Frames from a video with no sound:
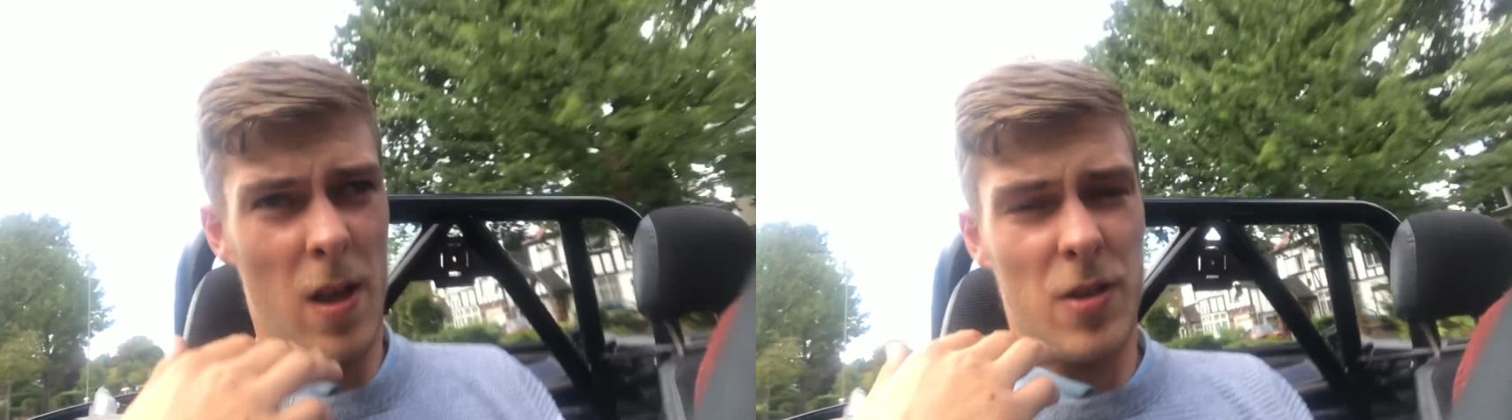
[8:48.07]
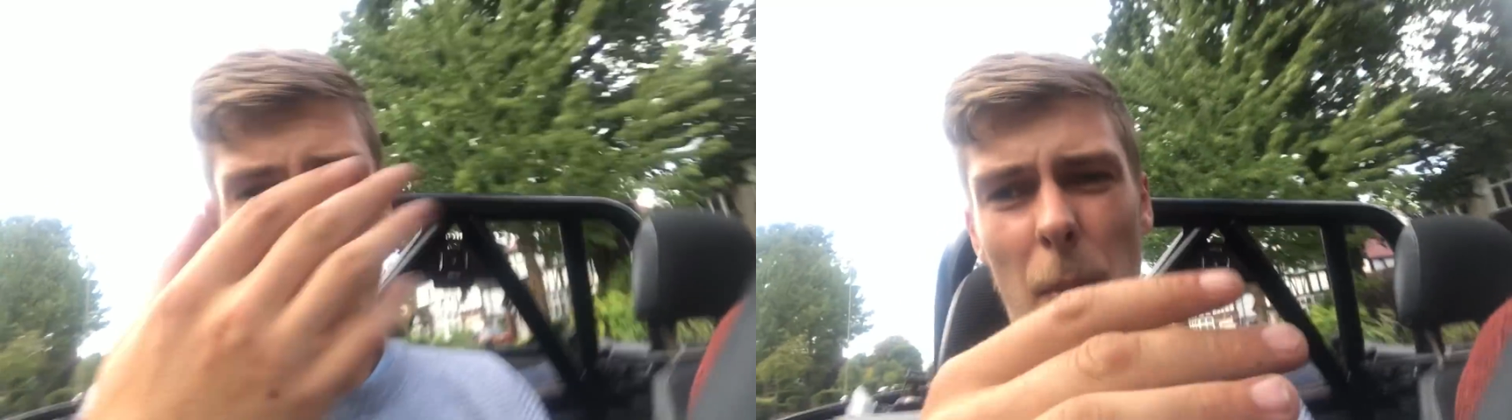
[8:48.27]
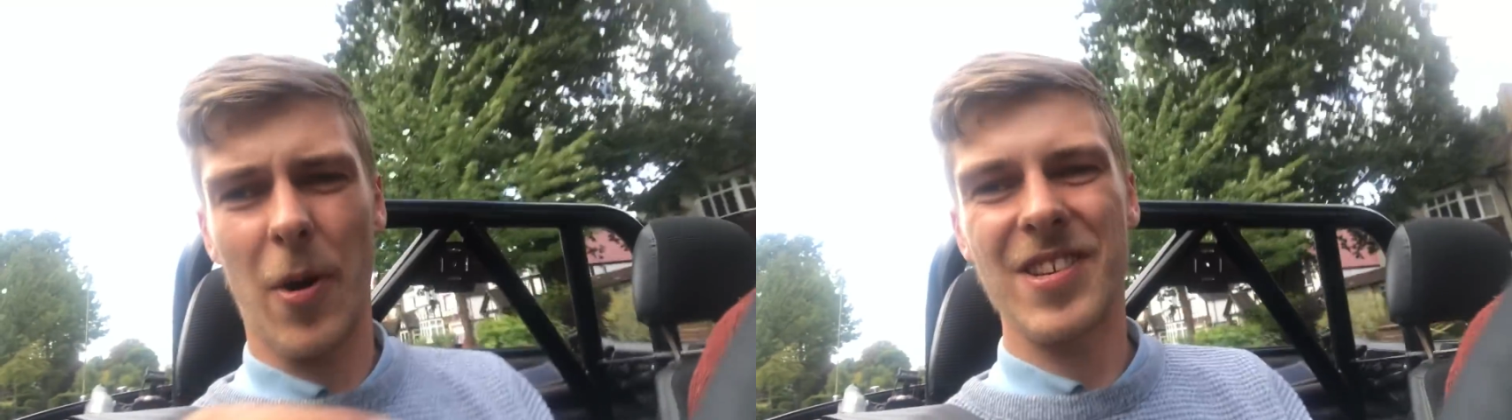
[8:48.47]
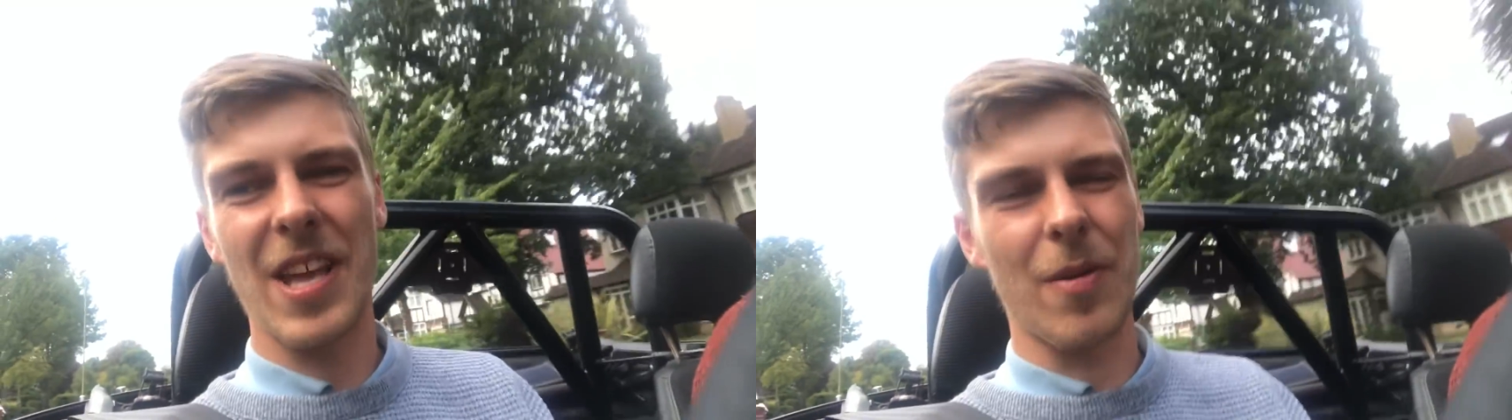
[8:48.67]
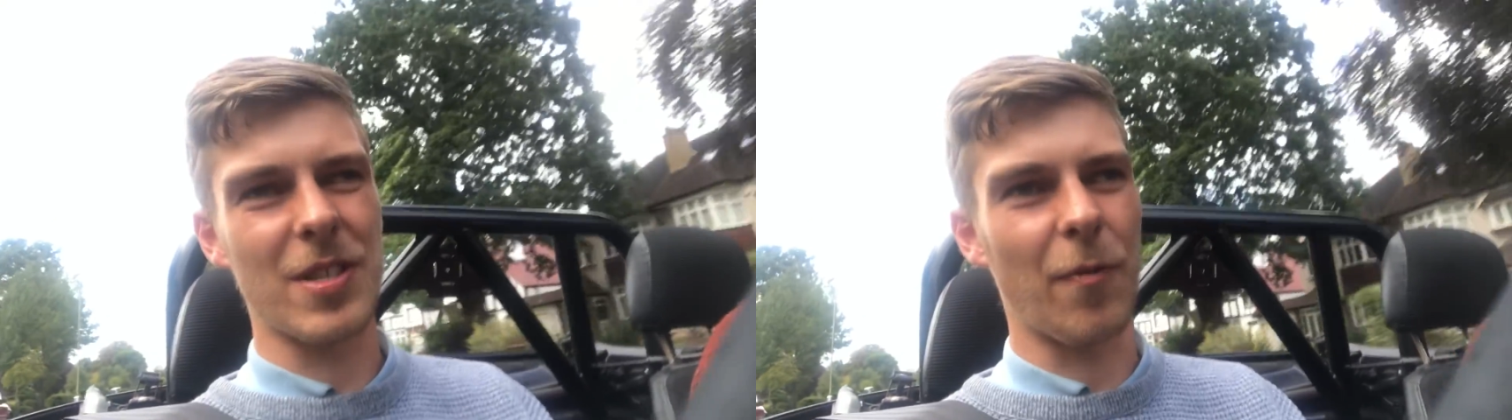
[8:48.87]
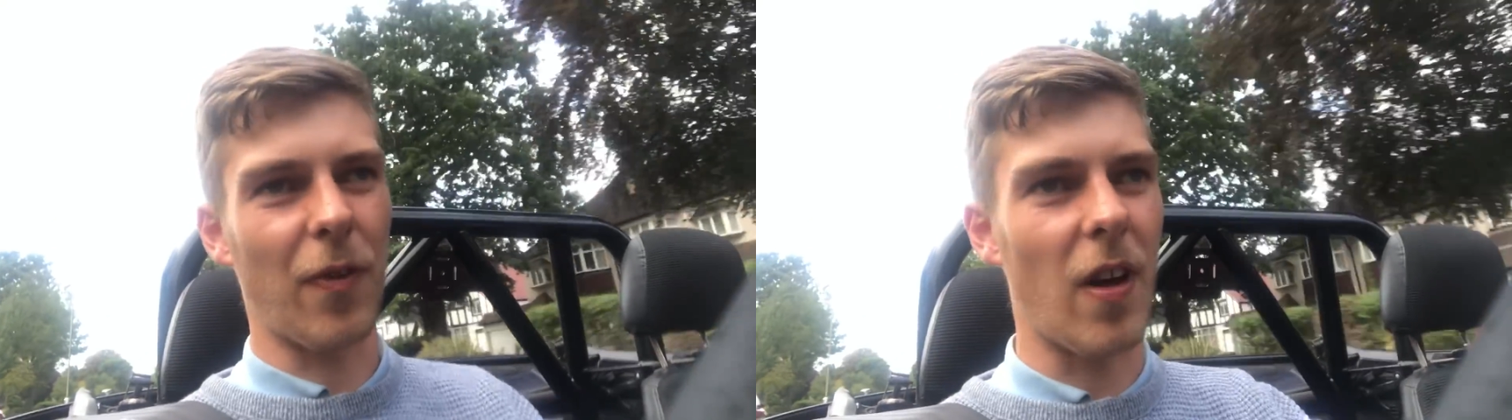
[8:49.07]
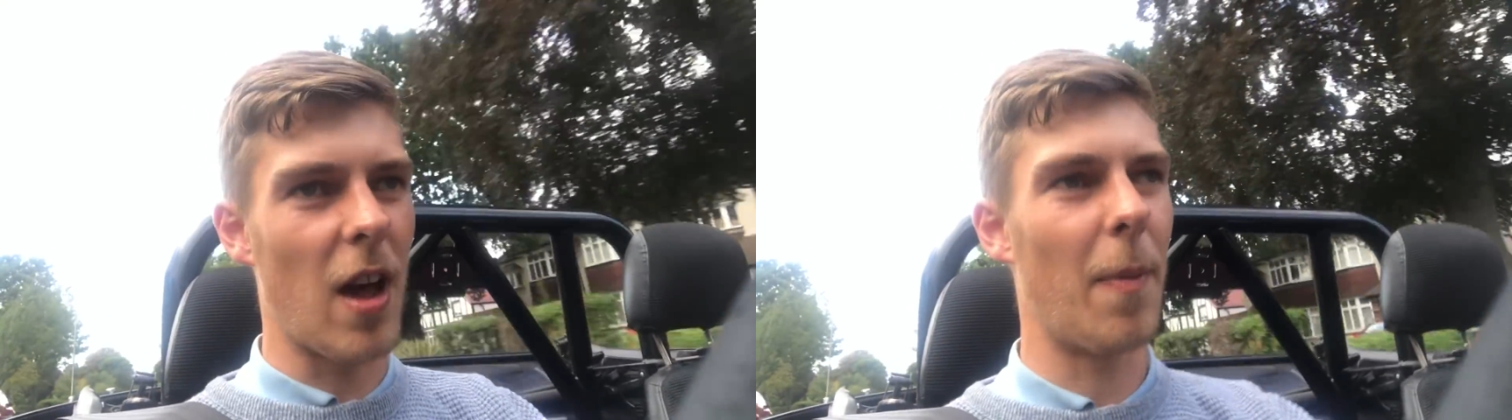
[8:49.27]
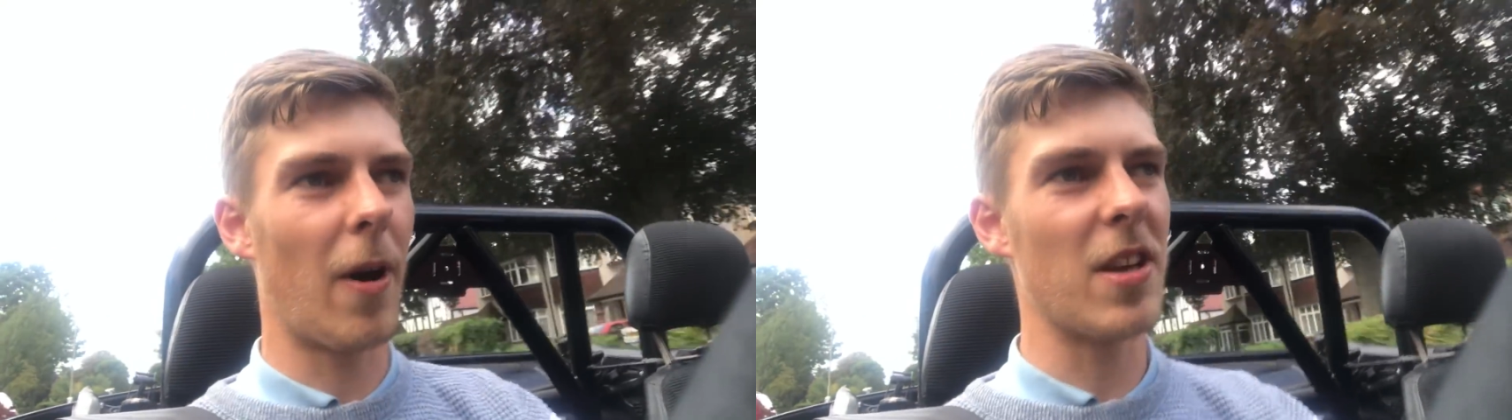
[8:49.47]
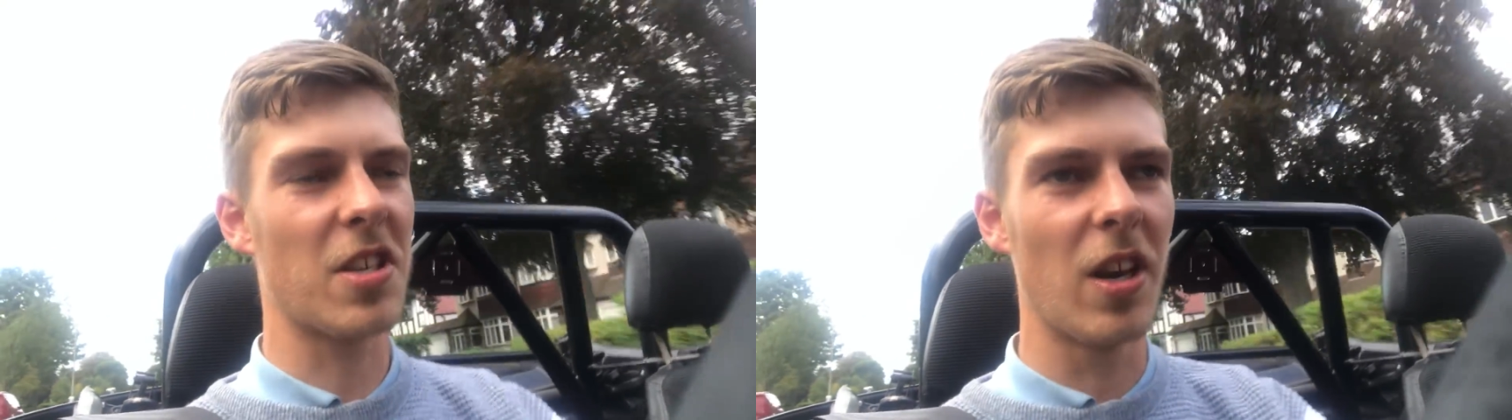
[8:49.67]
So boys, there was some flybys,